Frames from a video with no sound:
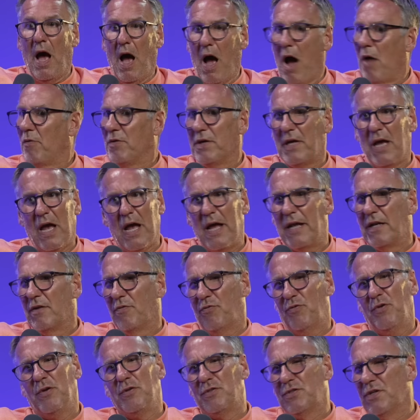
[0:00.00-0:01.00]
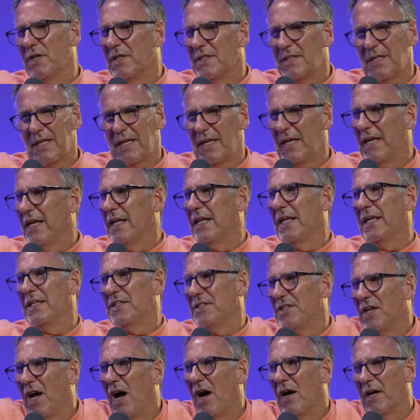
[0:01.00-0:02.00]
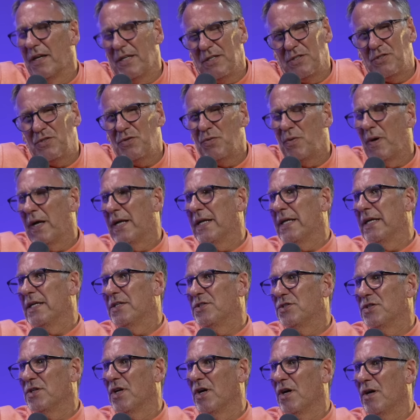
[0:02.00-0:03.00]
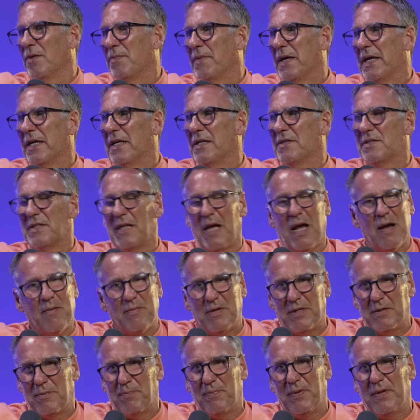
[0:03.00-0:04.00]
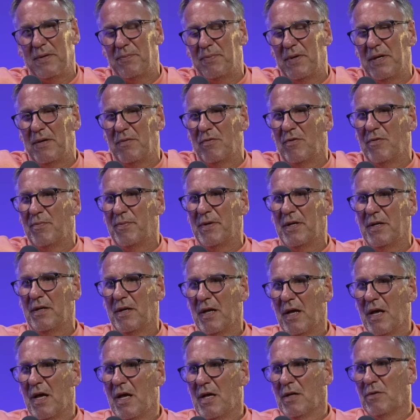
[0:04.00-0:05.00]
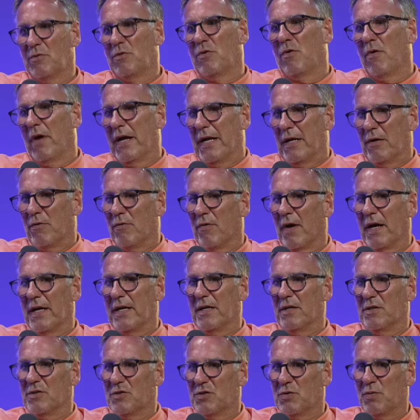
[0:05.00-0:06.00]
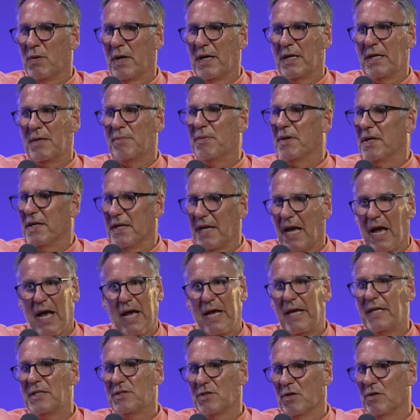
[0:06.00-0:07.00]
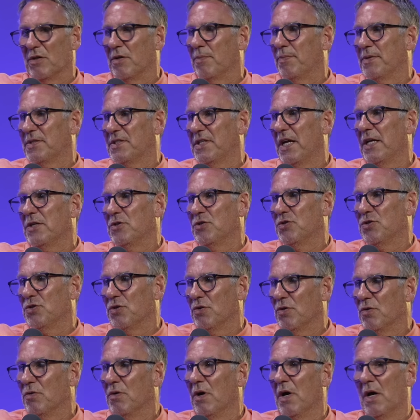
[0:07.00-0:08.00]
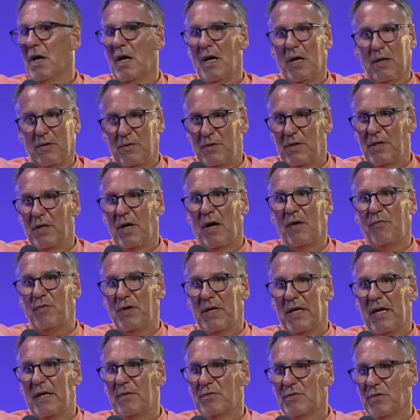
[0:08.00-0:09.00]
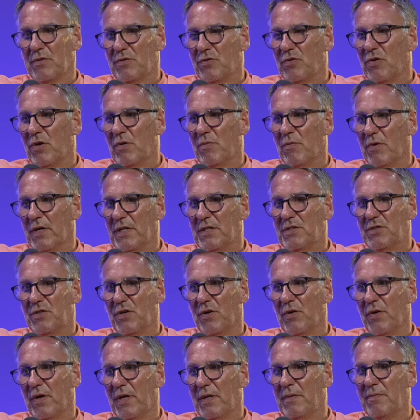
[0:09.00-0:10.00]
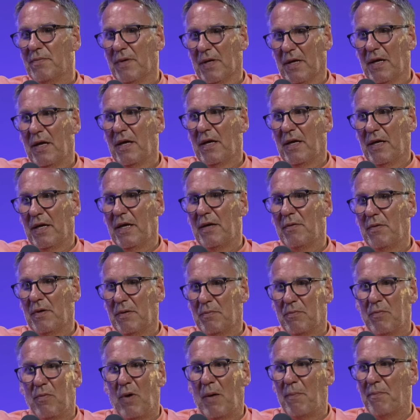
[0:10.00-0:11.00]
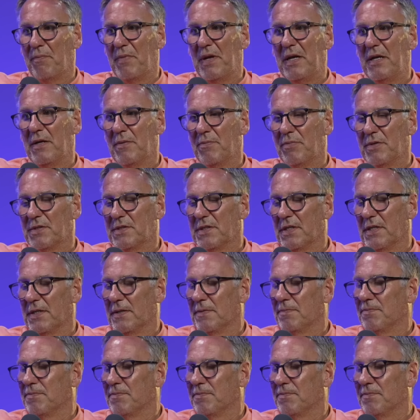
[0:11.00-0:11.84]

Oh, yeah, in the future, he's a kid. He's young. He's 20. Do you know what I mean? How many people have been great at 20? But, yeah, he's got the potential. You know, if he keeps on doing what he's doing, he 1,000,000%.